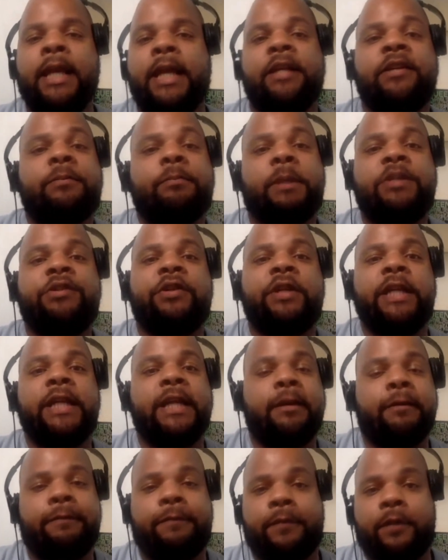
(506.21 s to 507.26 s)

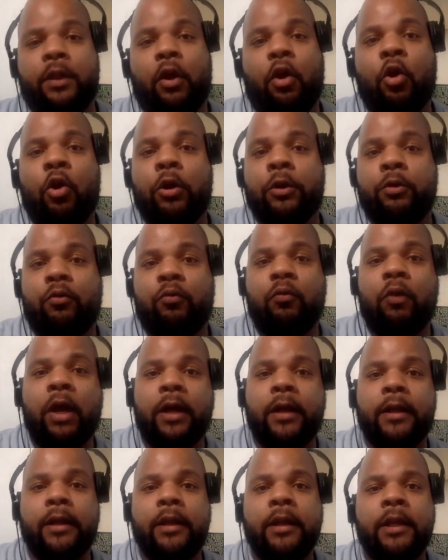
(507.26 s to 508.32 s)
especially if all the
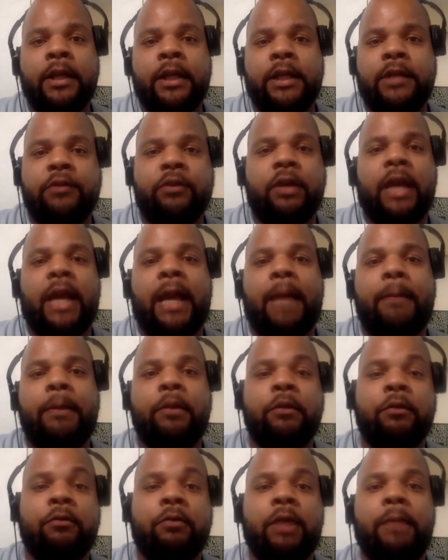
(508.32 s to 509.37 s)
run is going to happen
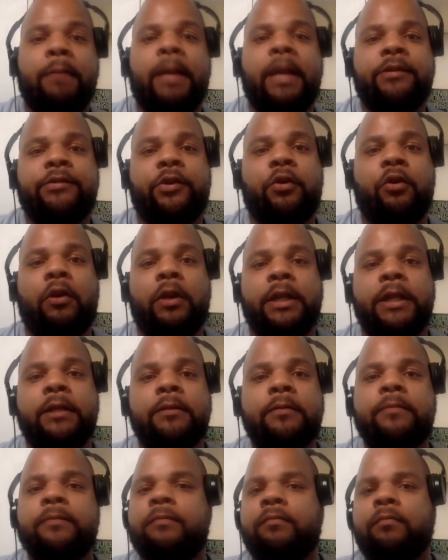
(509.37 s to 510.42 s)
on the running backs early.
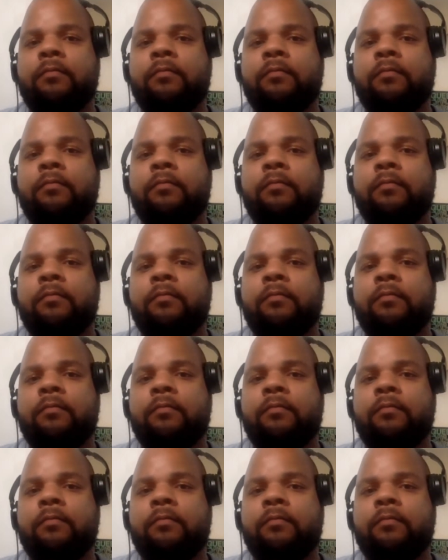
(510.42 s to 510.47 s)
